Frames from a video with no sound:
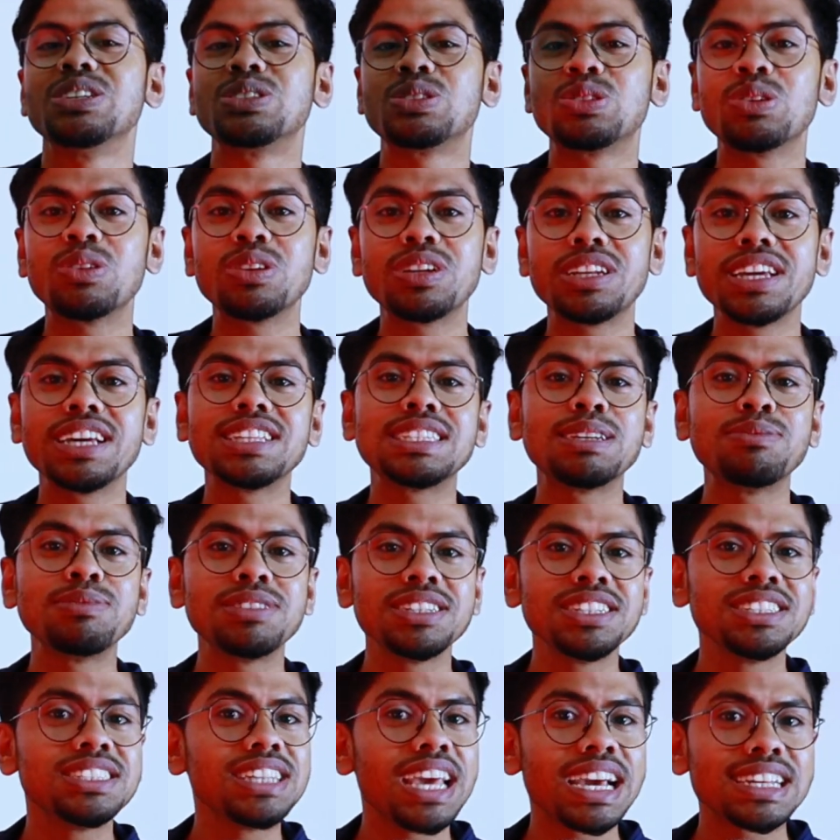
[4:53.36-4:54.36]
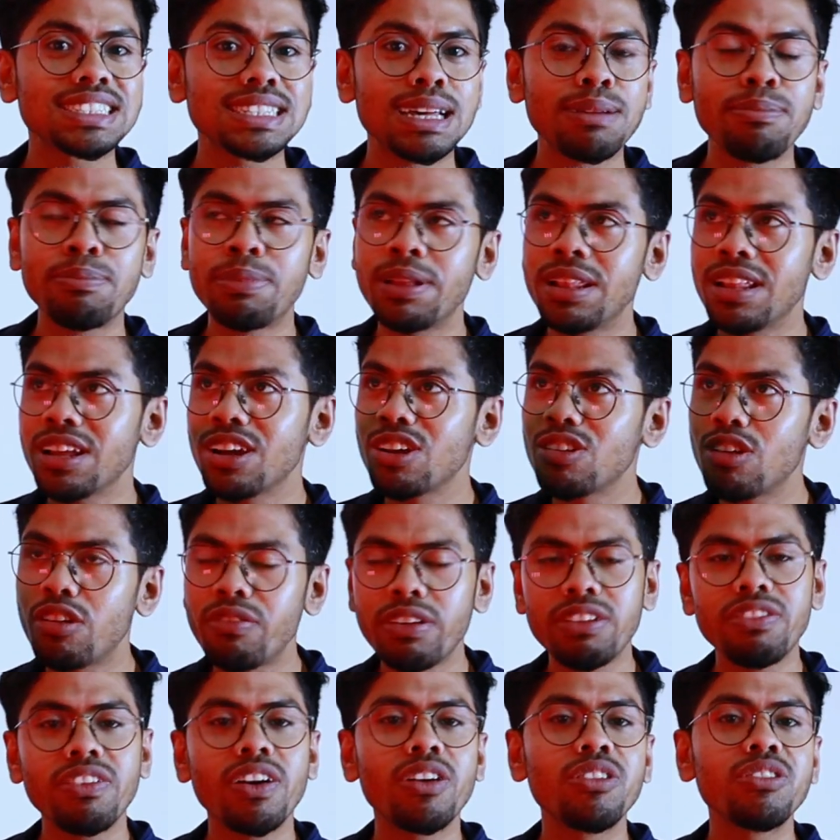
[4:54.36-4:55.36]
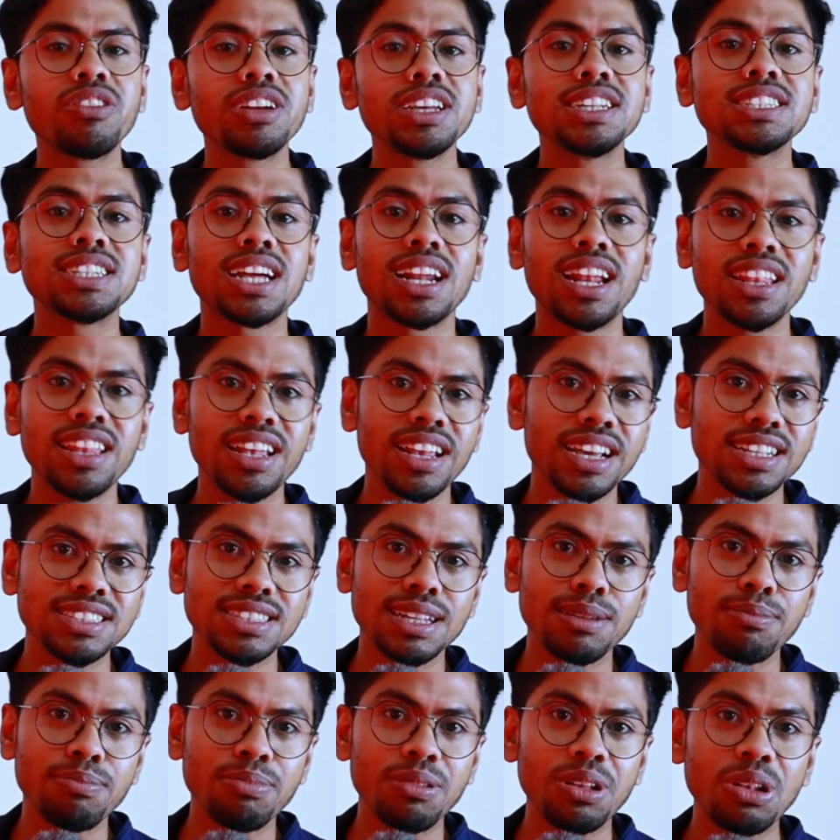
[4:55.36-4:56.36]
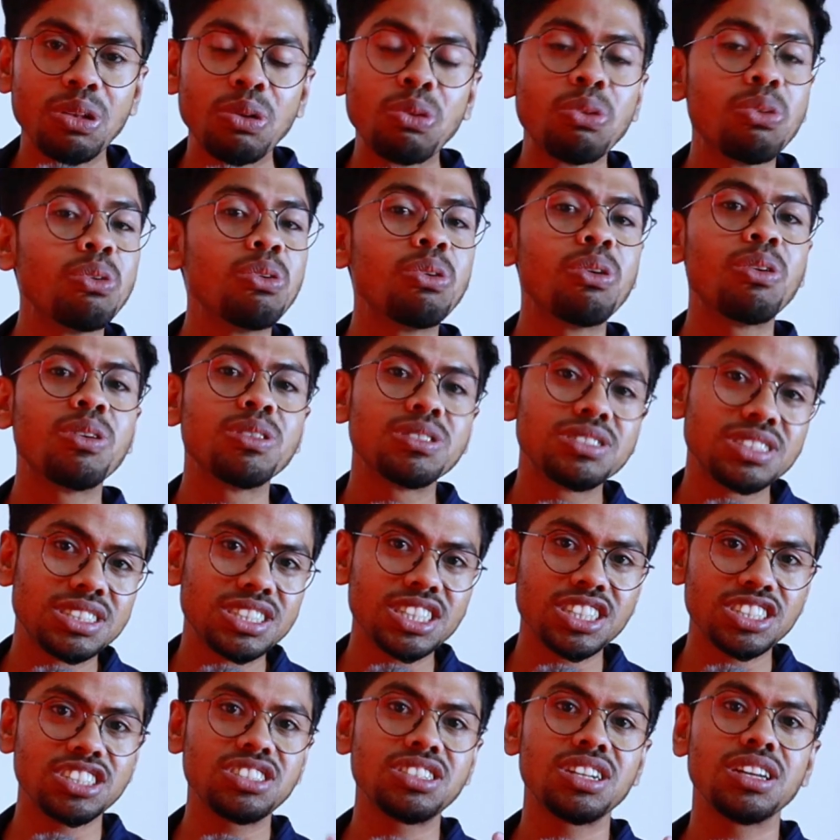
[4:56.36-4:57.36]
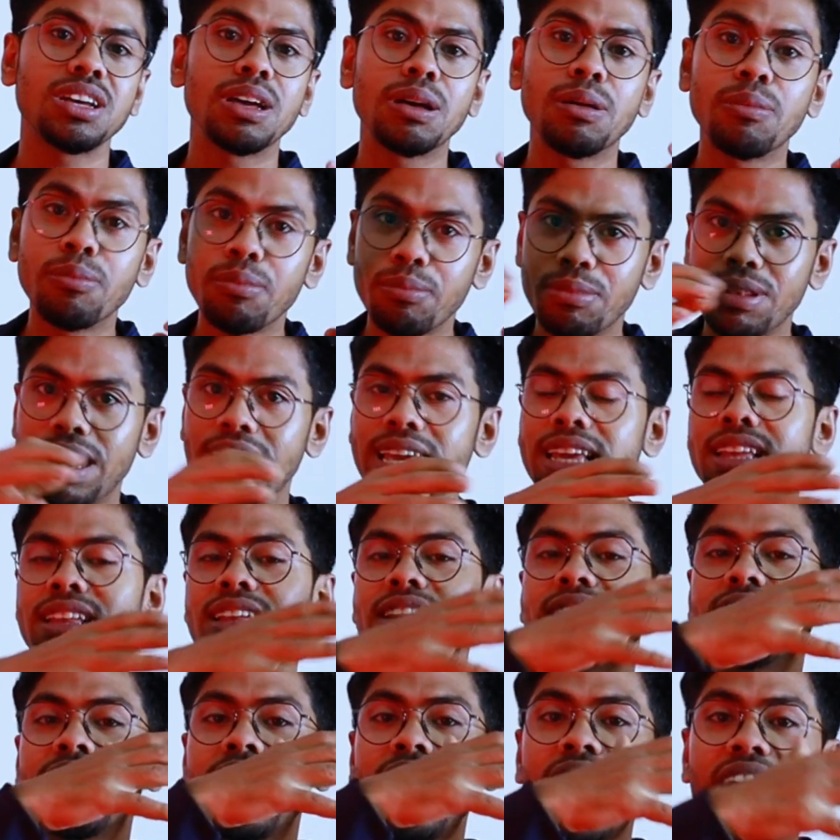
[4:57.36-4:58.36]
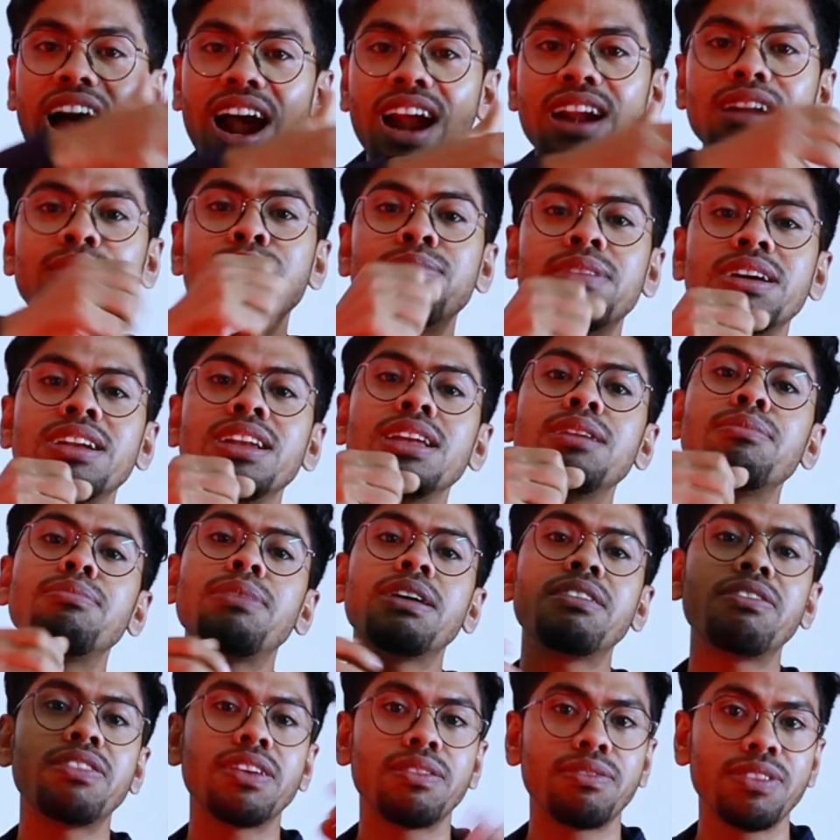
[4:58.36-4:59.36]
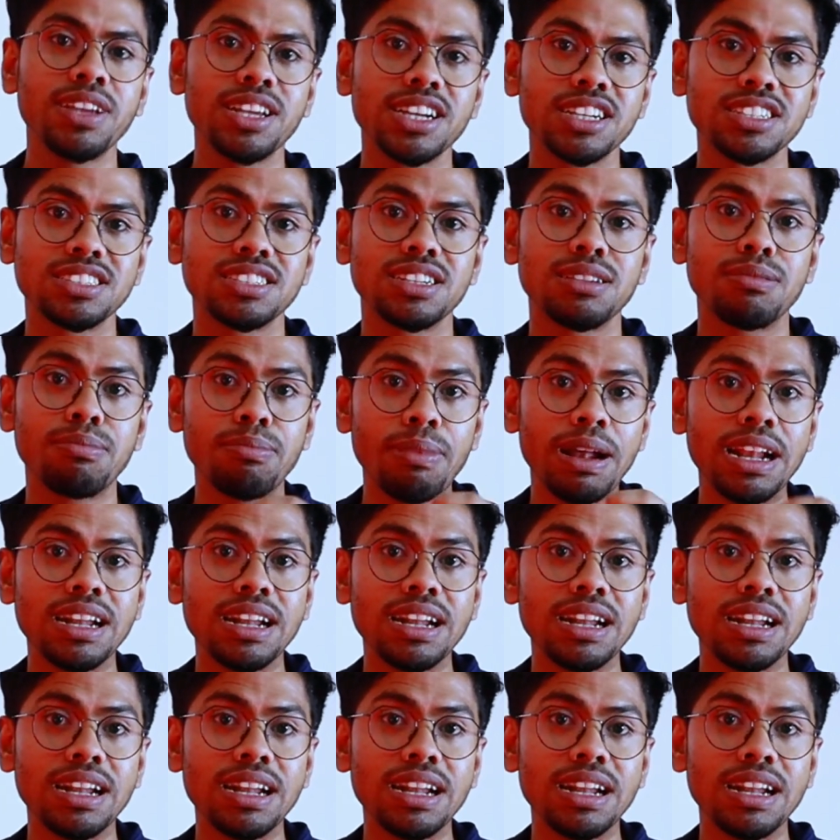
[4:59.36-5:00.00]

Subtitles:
So TSMC is the example. Global Foundry is another example, who just like they earn money by fabrication.